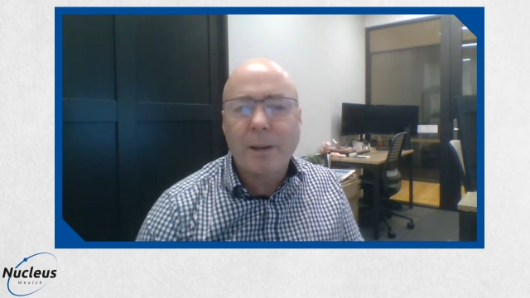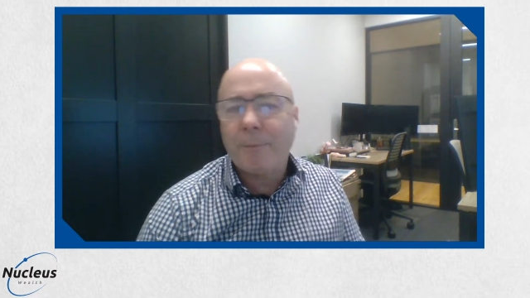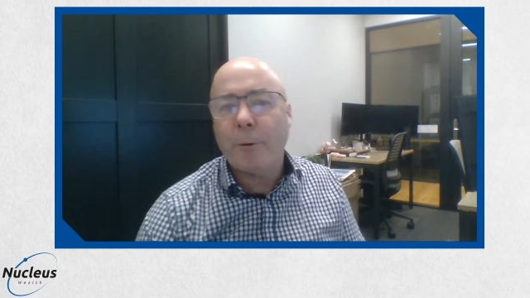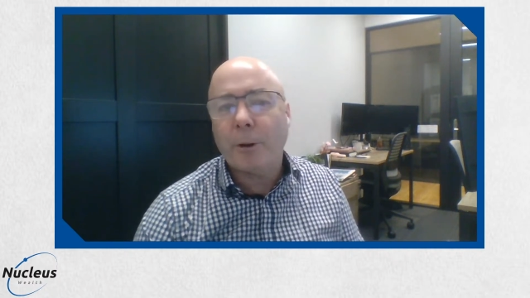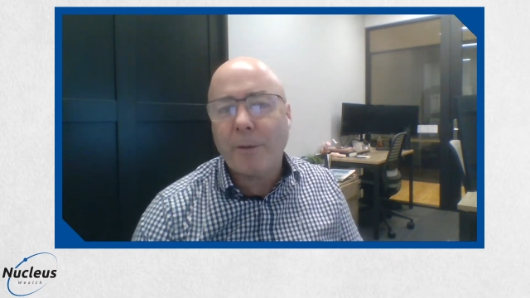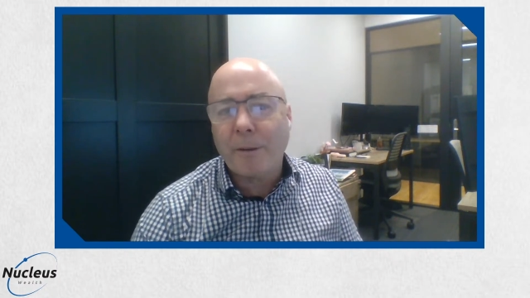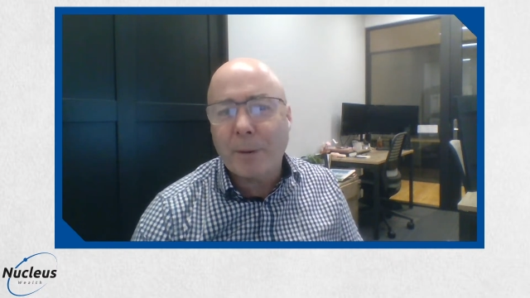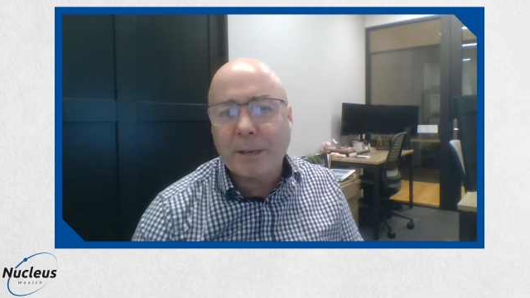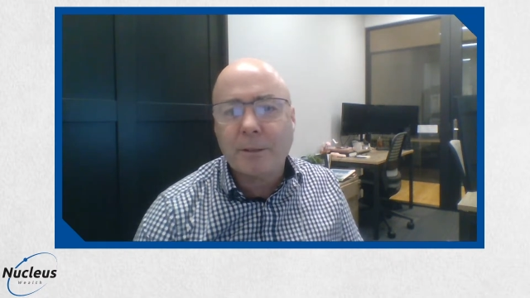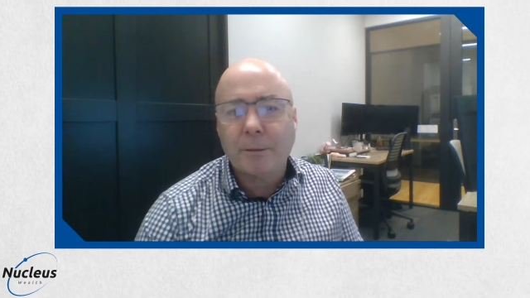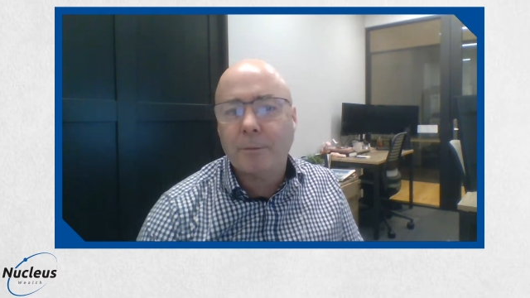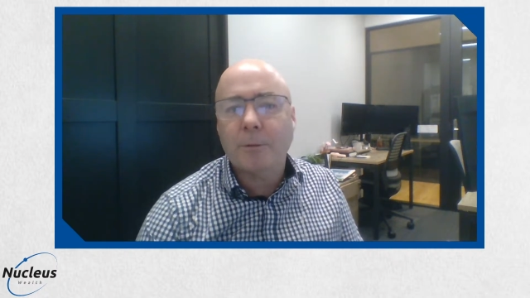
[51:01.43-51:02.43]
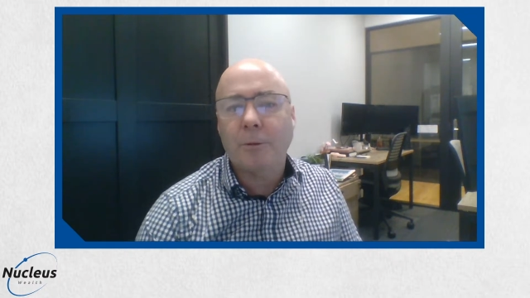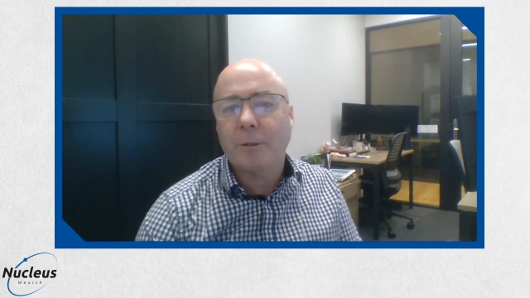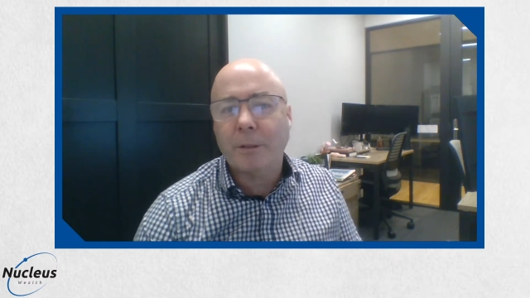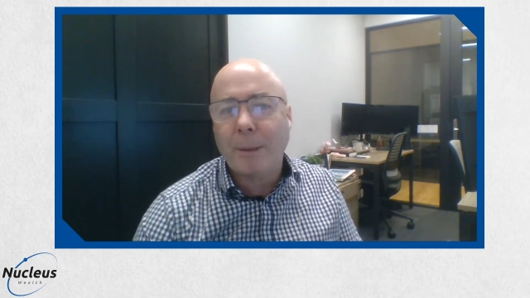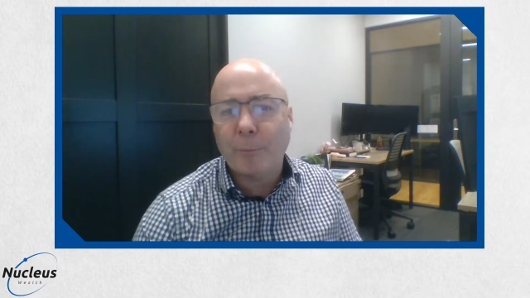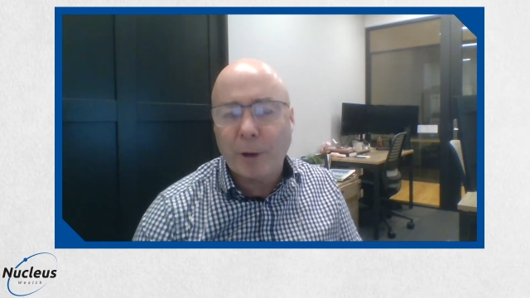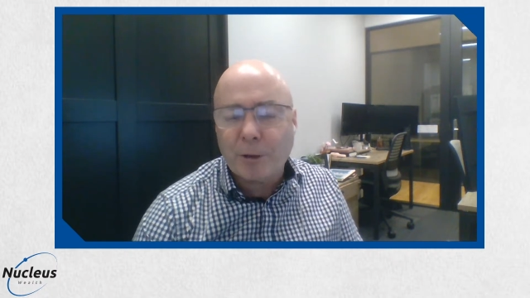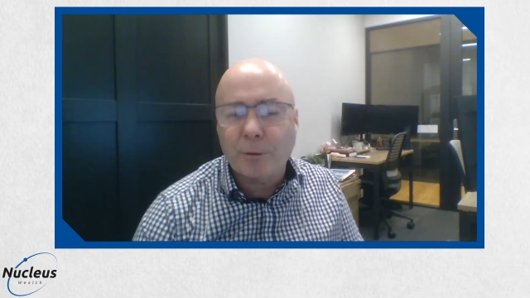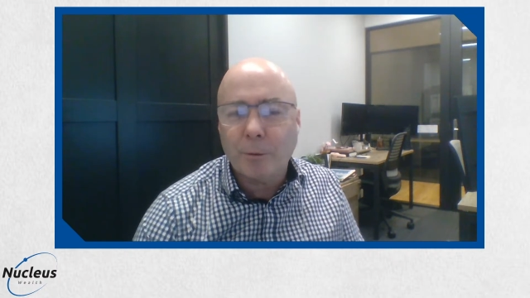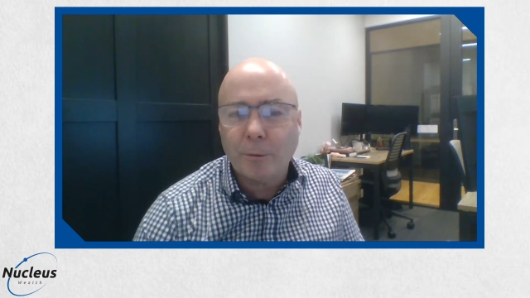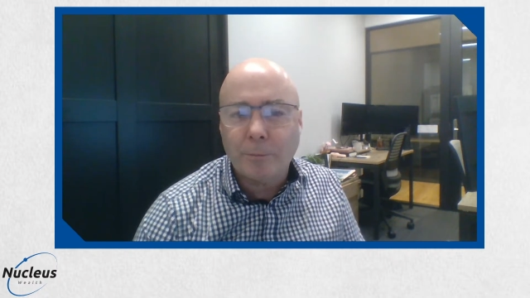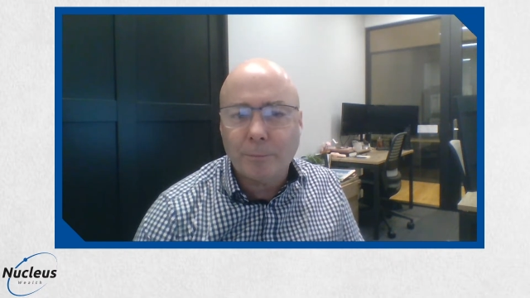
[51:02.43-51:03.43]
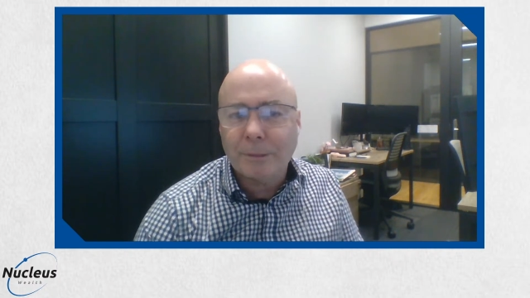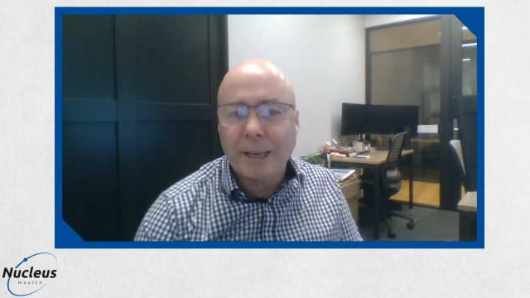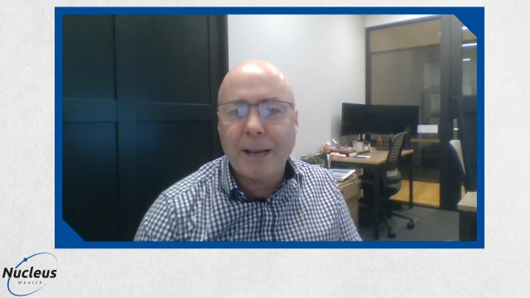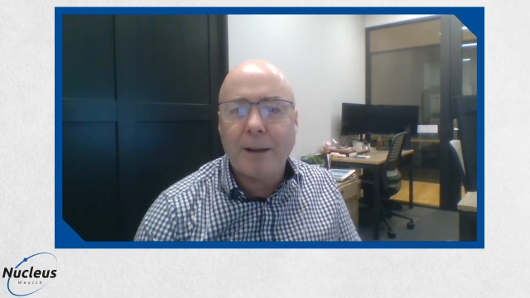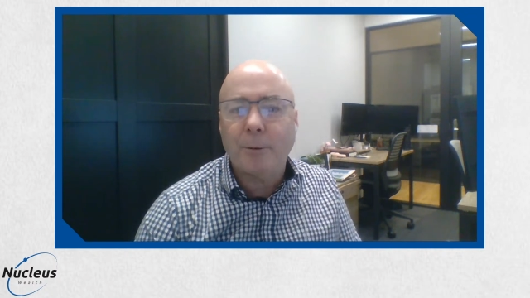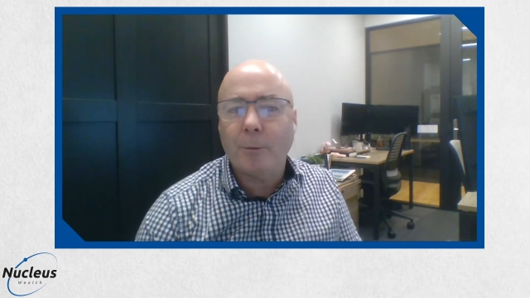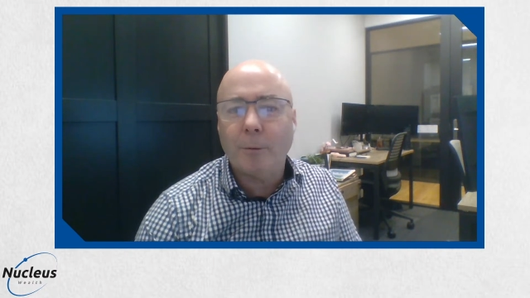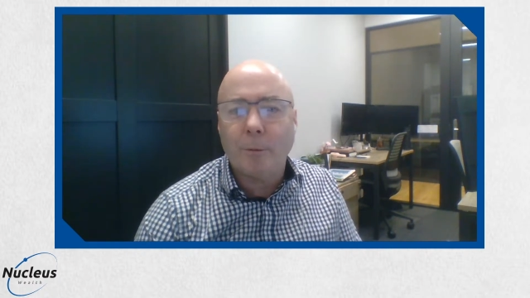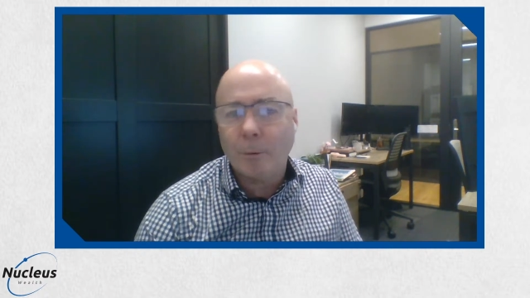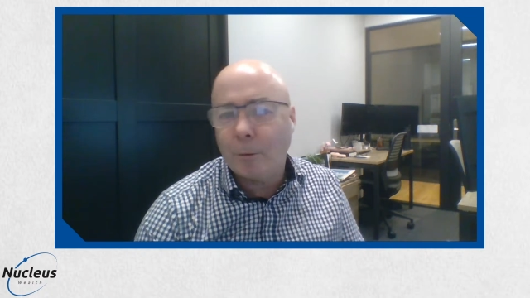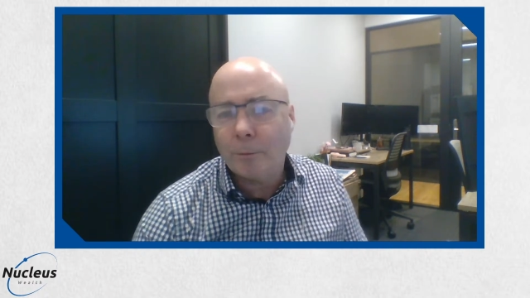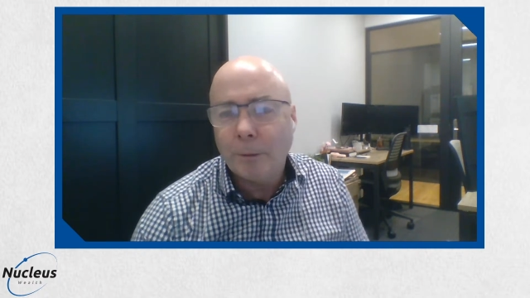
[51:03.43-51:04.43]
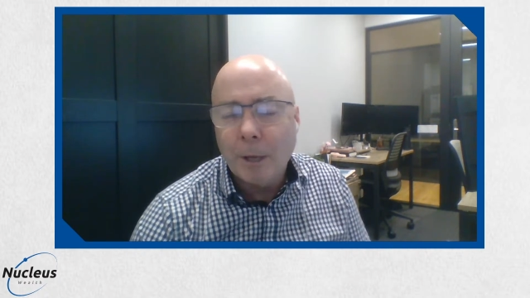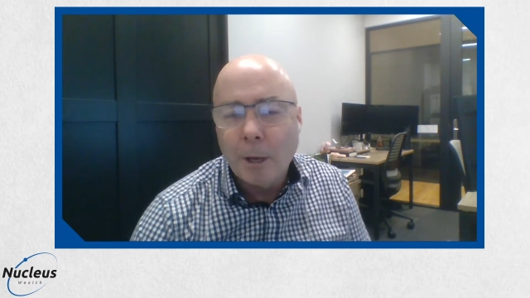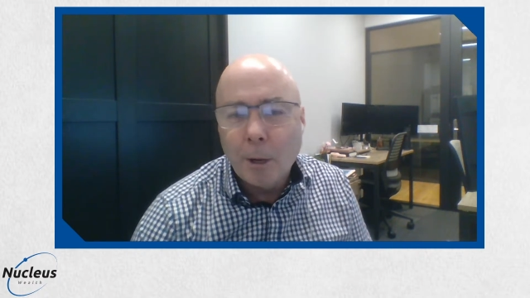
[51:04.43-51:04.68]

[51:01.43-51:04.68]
45 minutes to some regional town, or